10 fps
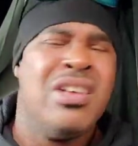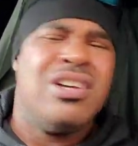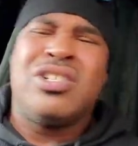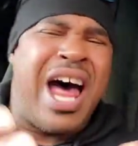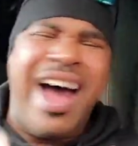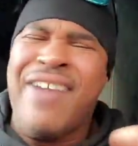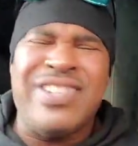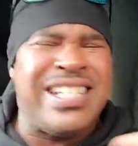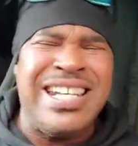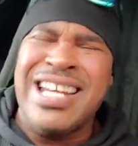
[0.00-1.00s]
So I
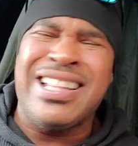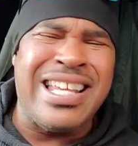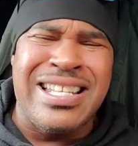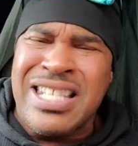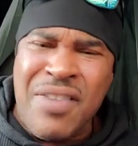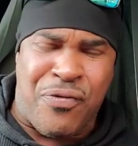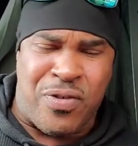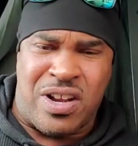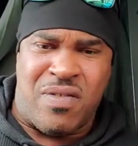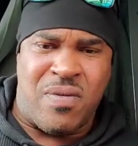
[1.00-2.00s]
haven't seen anything
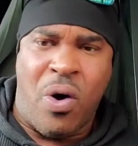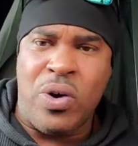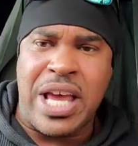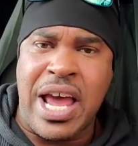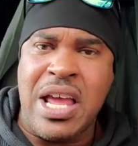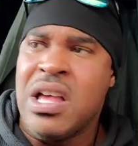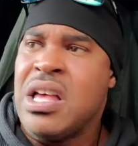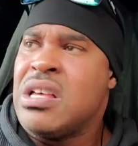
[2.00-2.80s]
different, okay?